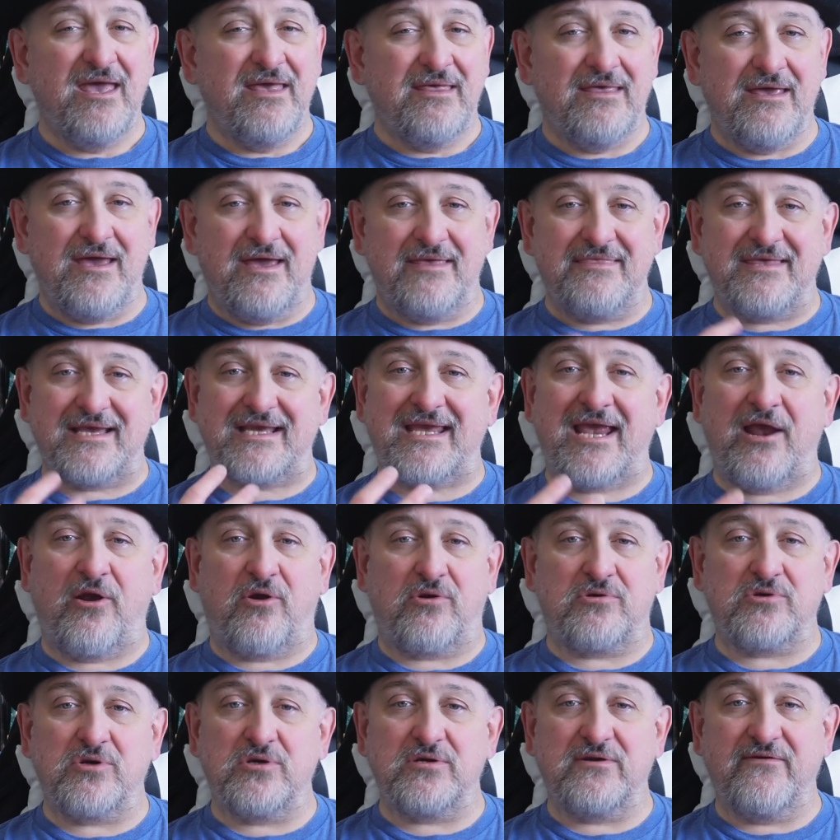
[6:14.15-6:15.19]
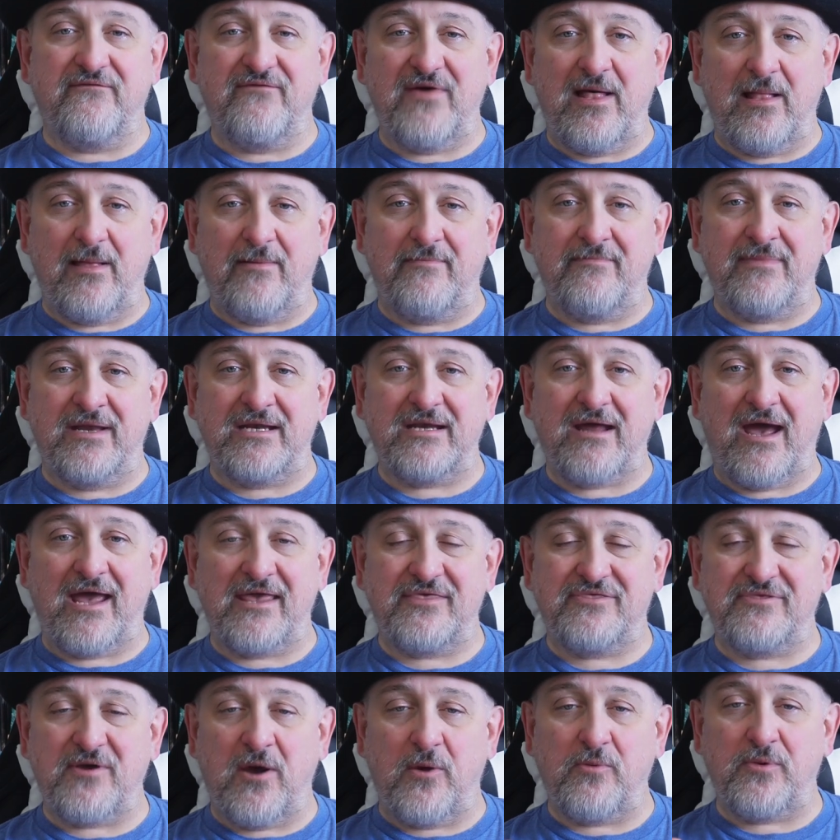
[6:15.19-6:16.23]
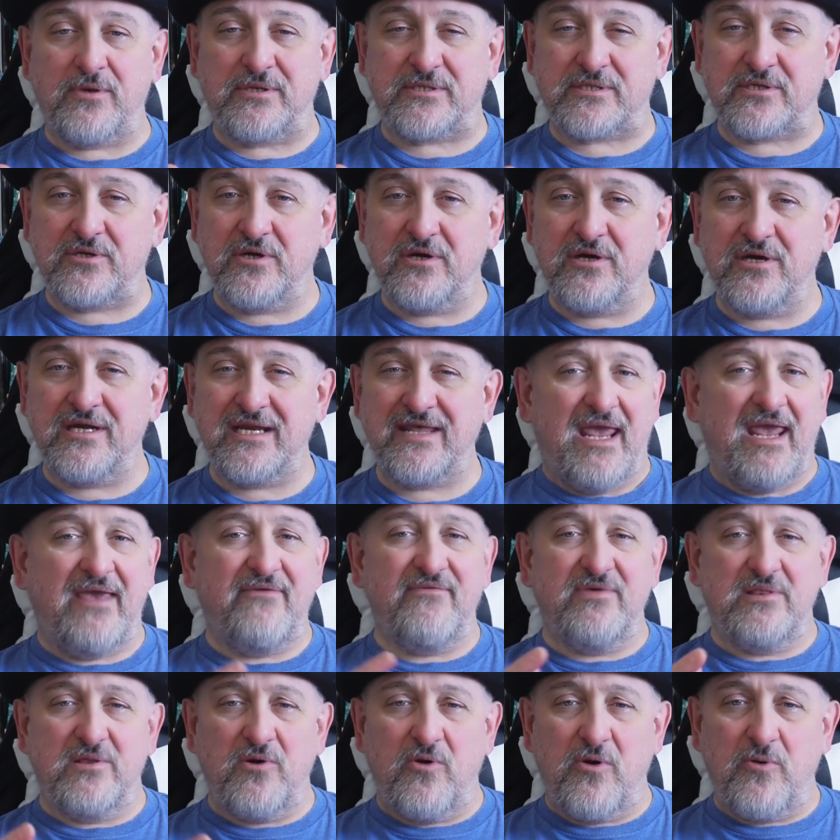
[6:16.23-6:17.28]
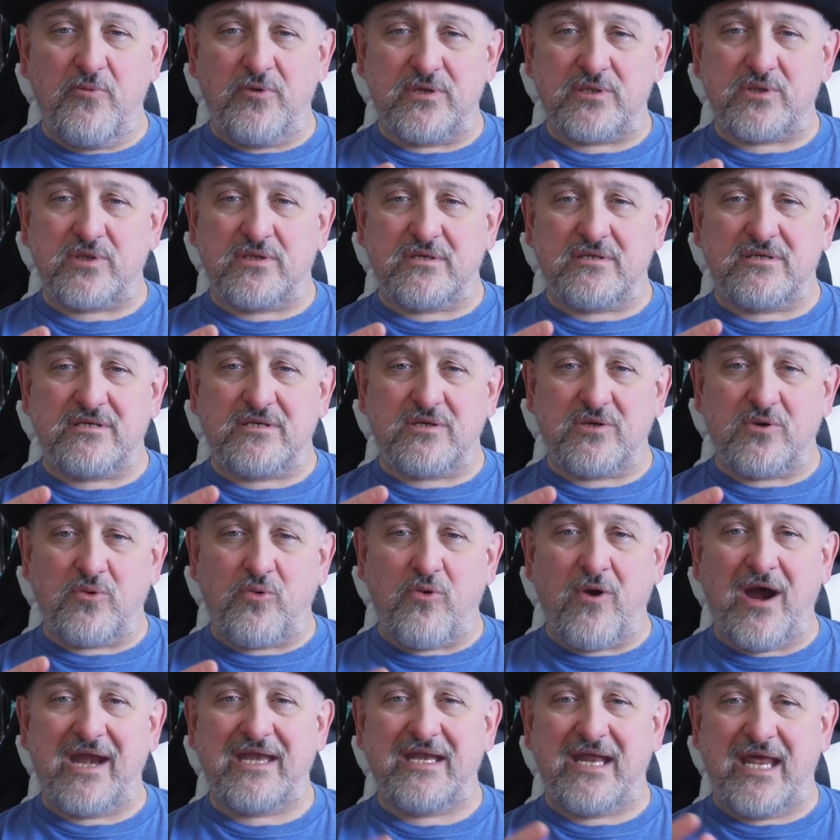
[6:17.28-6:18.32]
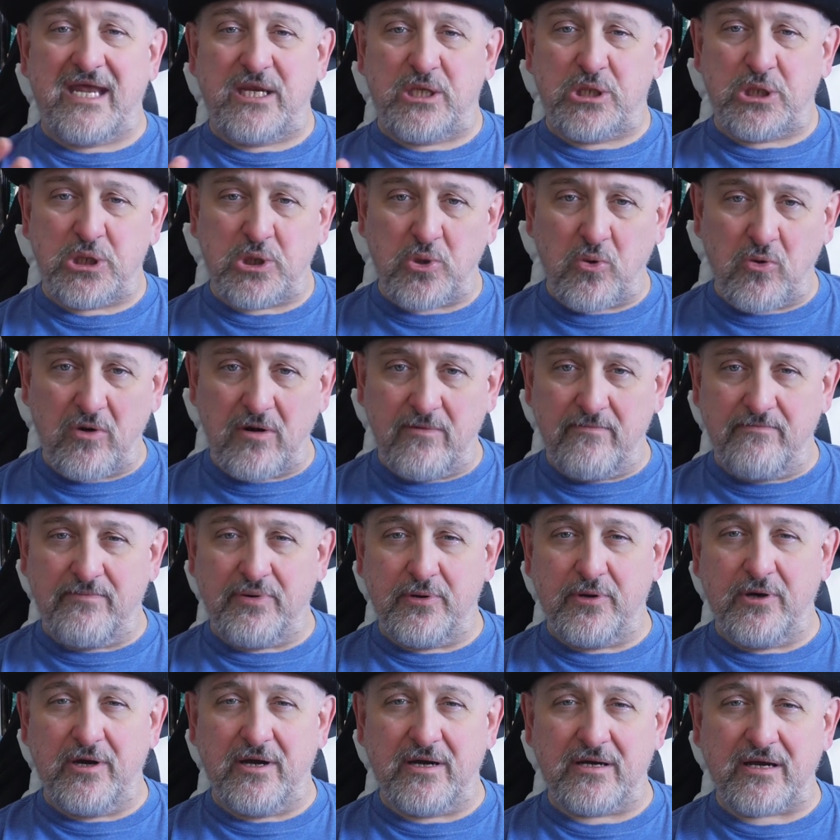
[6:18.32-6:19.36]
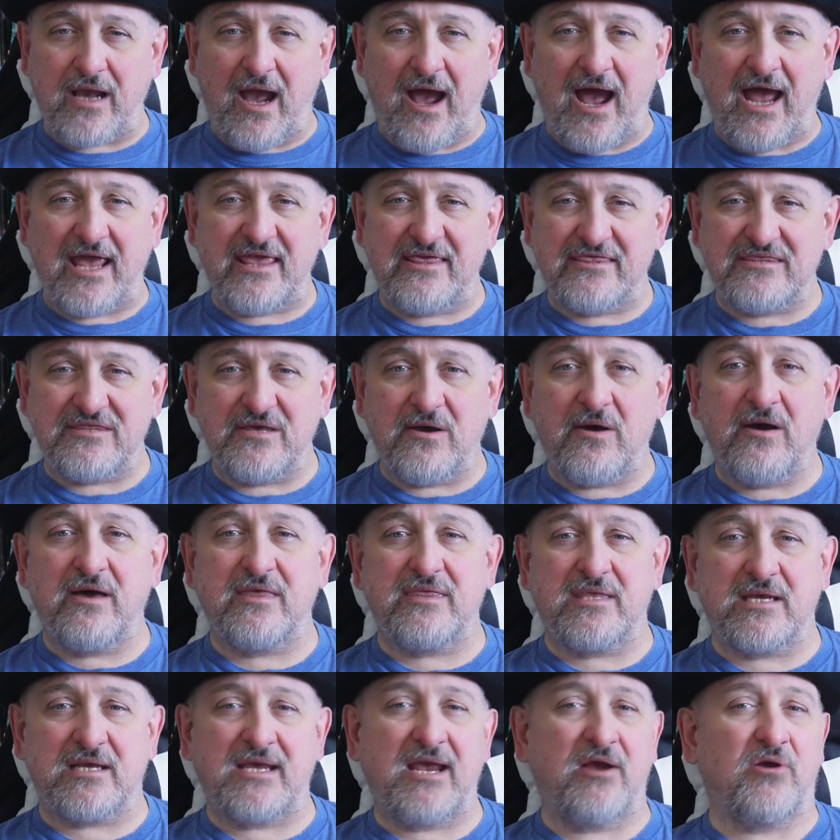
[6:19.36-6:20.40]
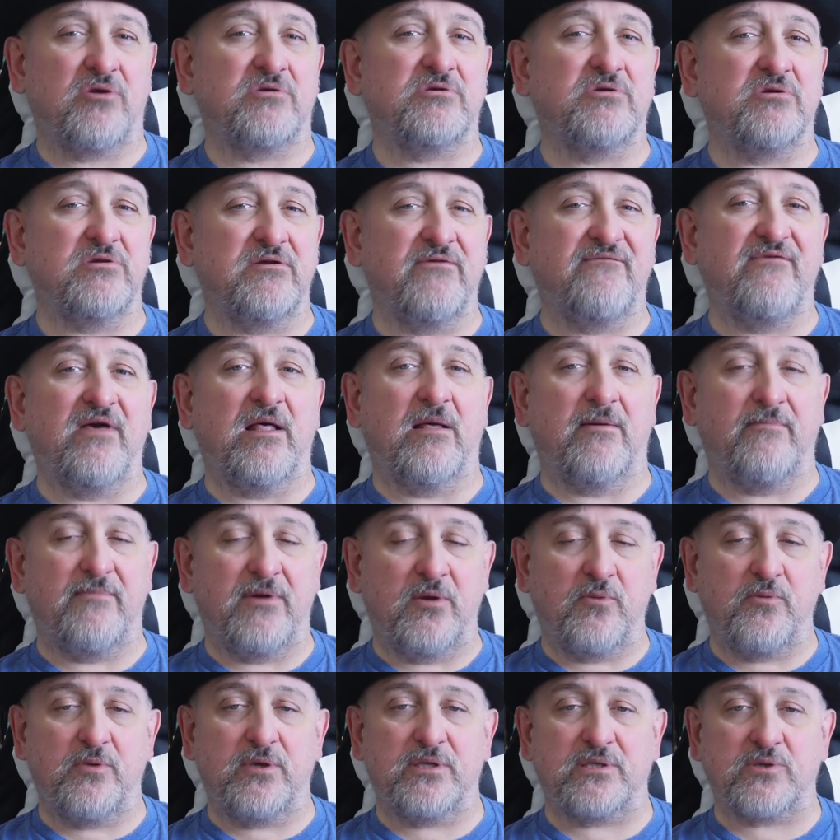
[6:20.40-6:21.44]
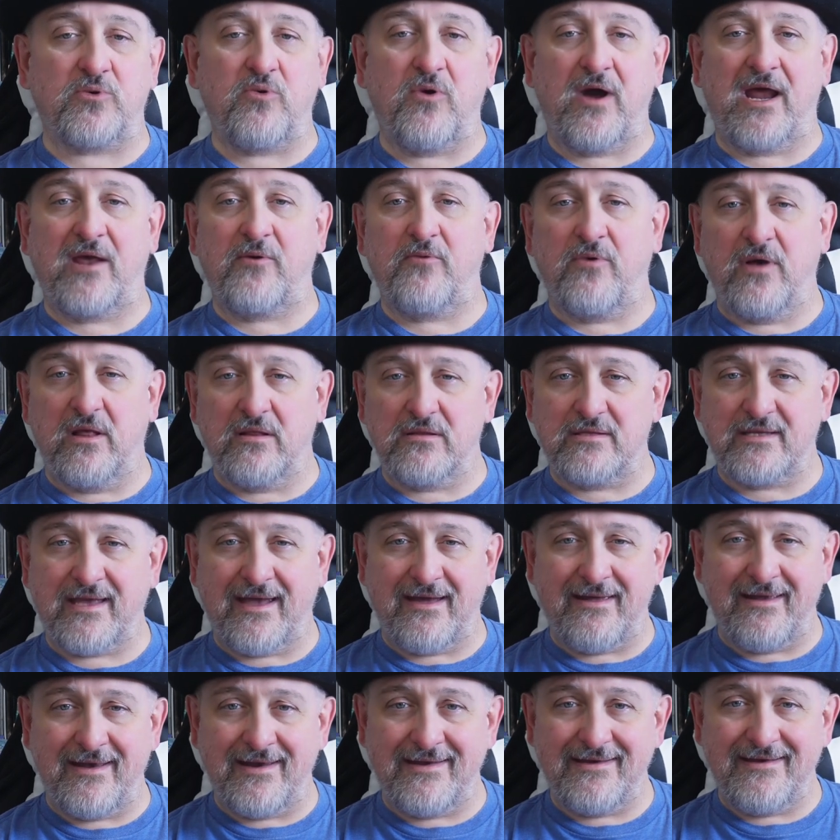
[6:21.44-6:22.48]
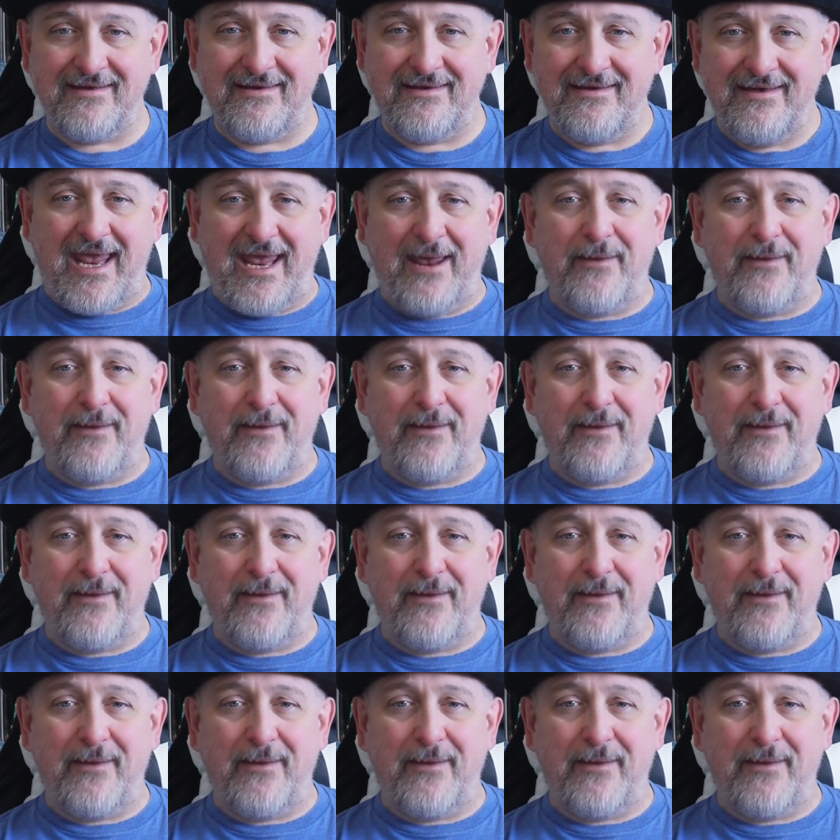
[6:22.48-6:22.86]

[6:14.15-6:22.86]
The character development I thought was good. Even though it was quite a short book, I thought the character development was quite well done.